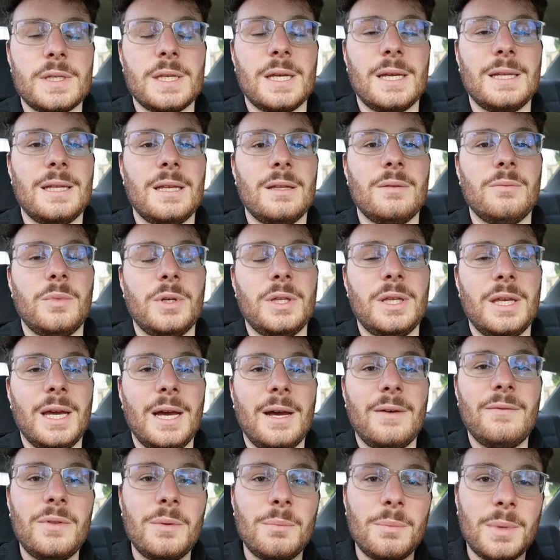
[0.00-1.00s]
and then when you
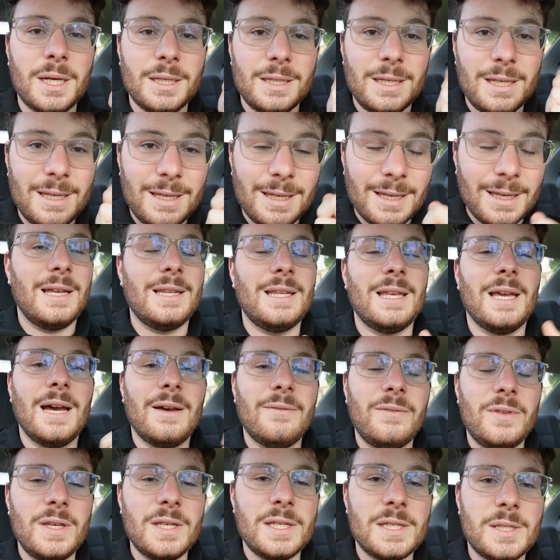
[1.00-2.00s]
have the money and you
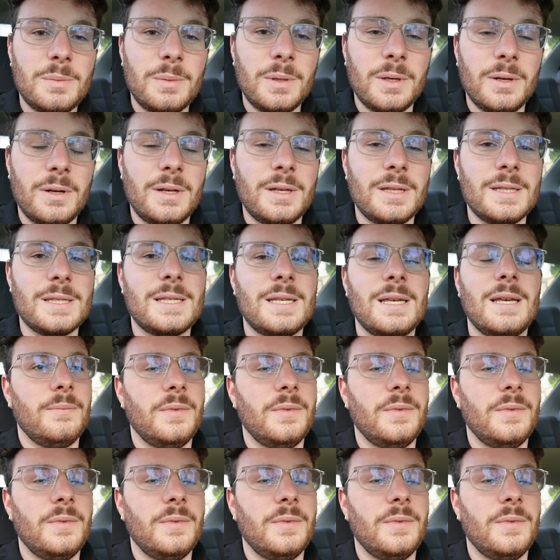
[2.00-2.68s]
have the experience,